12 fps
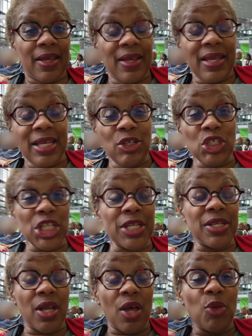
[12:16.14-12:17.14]
Here's
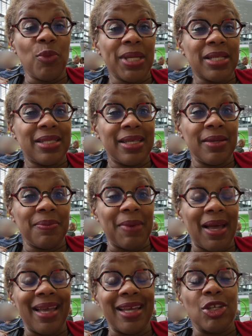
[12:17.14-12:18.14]
another big tip. I
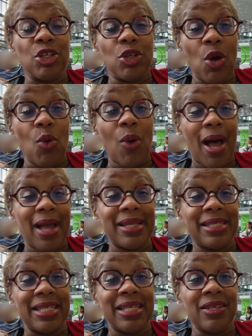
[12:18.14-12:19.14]
had no
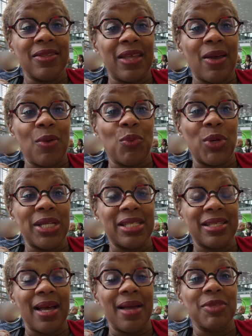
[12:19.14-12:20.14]
idea that when it's
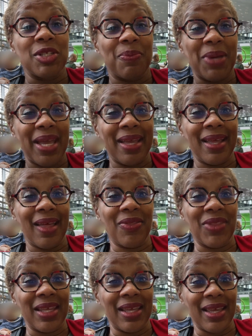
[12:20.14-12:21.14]
time to pay at
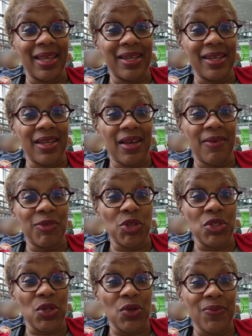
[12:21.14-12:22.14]
the end of your
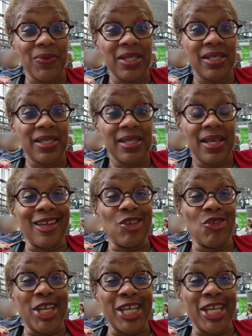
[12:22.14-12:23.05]
service, you get